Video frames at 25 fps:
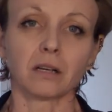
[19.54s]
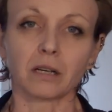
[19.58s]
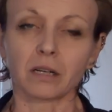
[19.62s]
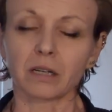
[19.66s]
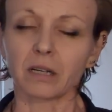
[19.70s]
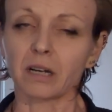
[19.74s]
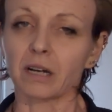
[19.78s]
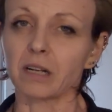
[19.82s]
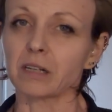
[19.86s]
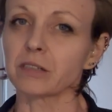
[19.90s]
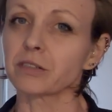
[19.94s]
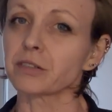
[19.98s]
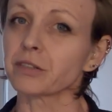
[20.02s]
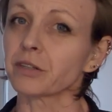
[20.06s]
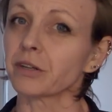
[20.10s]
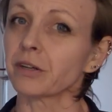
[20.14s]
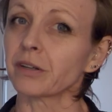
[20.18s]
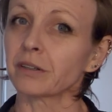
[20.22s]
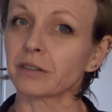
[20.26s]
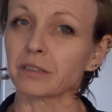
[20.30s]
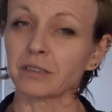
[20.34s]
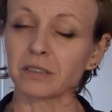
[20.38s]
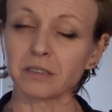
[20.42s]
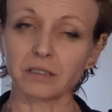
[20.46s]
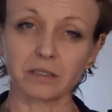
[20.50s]

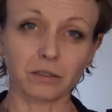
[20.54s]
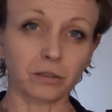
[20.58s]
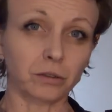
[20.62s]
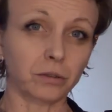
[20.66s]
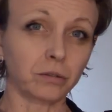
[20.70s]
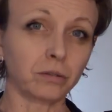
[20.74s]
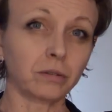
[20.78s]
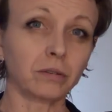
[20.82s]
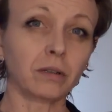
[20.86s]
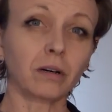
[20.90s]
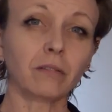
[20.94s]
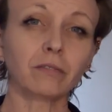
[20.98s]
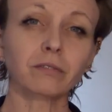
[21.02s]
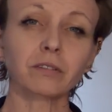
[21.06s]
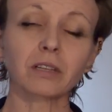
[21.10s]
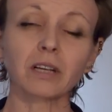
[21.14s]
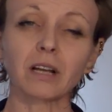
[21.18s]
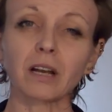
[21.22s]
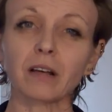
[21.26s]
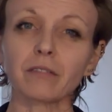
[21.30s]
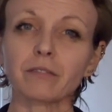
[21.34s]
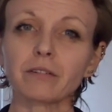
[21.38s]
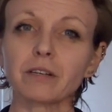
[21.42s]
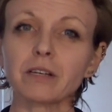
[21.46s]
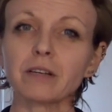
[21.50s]
Culture Institute of
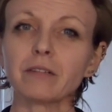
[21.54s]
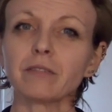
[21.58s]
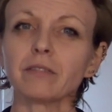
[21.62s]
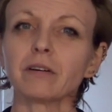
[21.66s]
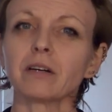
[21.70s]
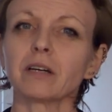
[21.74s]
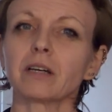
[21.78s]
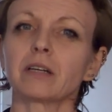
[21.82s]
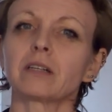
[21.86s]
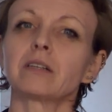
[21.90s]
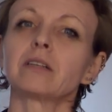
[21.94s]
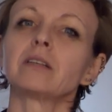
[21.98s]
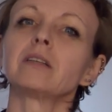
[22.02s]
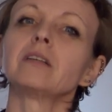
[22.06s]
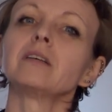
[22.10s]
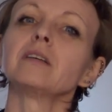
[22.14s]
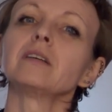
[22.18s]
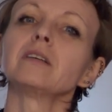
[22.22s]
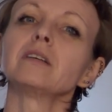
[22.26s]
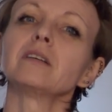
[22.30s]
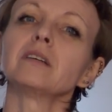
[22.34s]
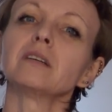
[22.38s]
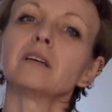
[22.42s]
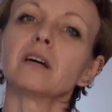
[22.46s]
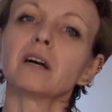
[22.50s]
Tel Aviv and
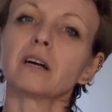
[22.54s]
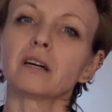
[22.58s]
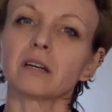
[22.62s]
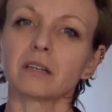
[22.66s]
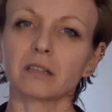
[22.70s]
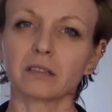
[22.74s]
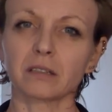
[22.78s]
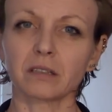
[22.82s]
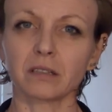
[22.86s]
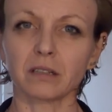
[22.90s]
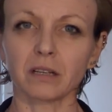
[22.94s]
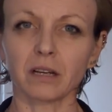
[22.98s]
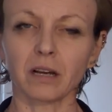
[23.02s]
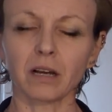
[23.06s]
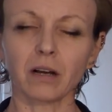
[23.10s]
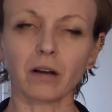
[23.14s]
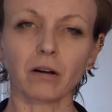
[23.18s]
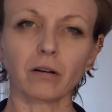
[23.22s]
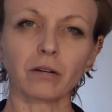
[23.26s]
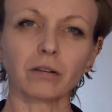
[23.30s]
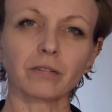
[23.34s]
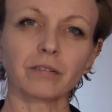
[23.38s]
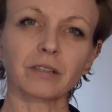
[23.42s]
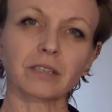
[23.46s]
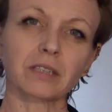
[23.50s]
the
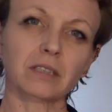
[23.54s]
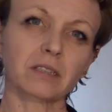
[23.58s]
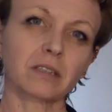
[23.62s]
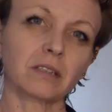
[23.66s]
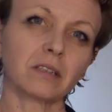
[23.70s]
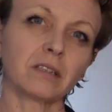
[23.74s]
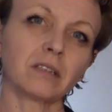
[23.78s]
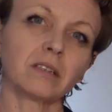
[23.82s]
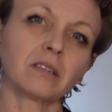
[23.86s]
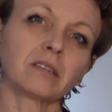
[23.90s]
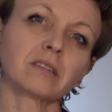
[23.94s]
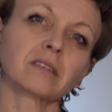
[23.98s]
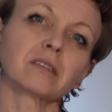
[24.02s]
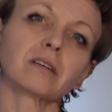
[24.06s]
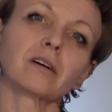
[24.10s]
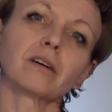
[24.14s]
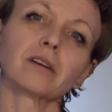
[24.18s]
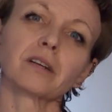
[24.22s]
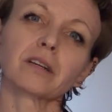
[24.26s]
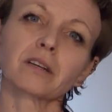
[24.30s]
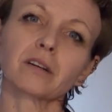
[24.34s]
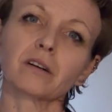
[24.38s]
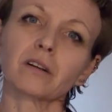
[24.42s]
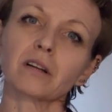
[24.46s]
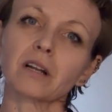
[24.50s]
Olivetti
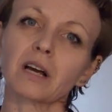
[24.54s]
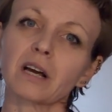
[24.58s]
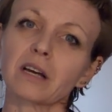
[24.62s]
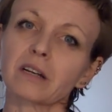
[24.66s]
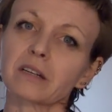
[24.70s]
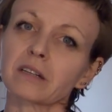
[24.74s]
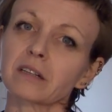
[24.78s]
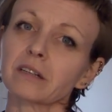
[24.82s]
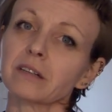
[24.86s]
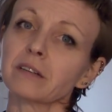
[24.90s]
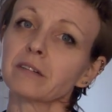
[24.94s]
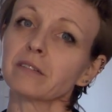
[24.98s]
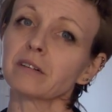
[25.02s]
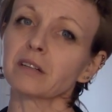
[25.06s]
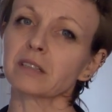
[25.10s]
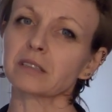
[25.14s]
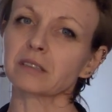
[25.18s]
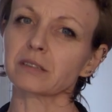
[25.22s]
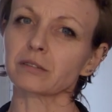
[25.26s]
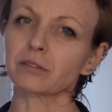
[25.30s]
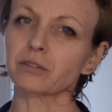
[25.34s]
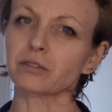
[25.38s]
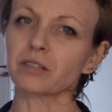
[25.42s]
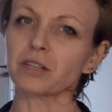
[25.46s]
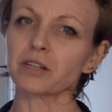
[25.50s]
Historical Archive
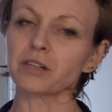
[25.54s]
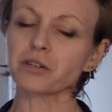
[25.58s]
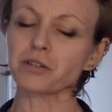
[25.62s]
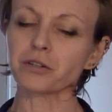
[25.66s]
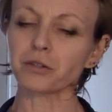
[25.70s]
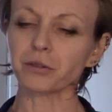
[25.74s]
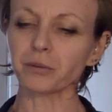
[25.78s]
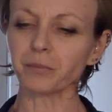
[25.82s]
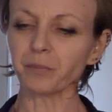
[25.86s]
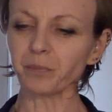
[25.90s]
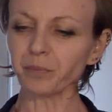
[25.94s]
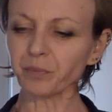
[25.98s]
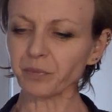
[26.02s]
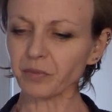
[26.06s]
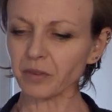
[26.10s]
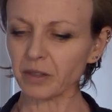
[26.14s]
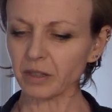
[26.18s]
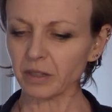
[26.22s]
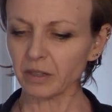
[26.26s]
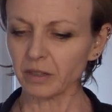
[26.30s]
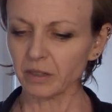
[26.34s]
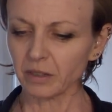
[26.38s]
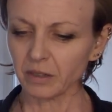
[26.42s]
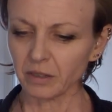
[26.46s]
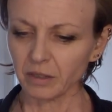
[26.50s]
Association.
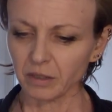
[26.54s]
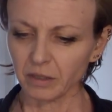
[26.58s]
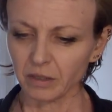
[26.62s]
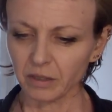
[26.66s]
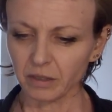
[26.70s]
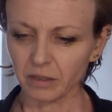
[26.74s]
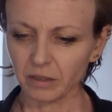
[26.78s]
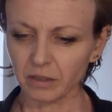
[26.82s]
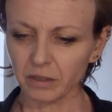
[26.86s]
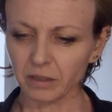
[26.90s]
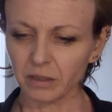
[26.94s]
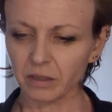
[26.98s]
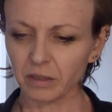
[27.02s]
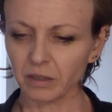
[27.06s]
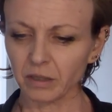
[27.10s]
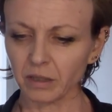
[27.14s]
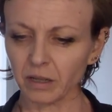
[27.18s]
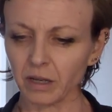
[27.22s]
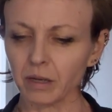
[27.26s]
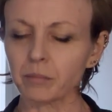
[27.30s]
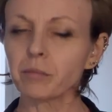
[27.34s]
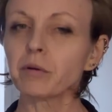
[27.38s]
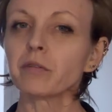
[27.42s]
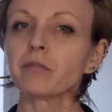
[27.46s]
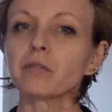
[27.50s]

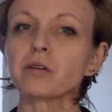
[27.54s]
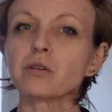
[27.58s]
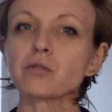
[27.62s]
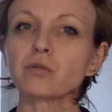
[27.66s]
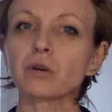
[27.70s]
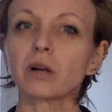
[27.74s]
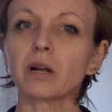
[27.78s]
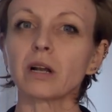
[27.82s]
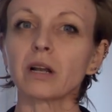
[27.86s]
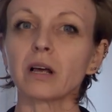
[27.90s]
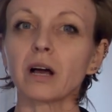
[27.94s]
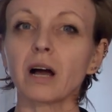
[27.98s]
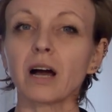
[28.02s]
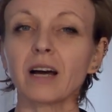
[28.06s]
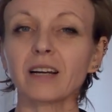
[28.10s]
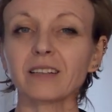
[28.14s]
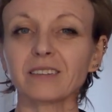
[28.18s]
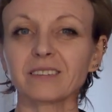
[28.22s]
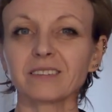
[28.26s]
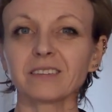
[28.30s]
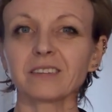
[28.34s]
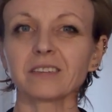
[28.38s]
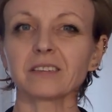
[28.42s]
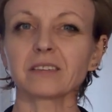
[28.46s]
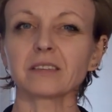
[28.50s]
I'm a visual
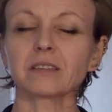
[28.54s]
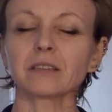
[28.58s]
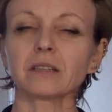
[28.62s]
artist.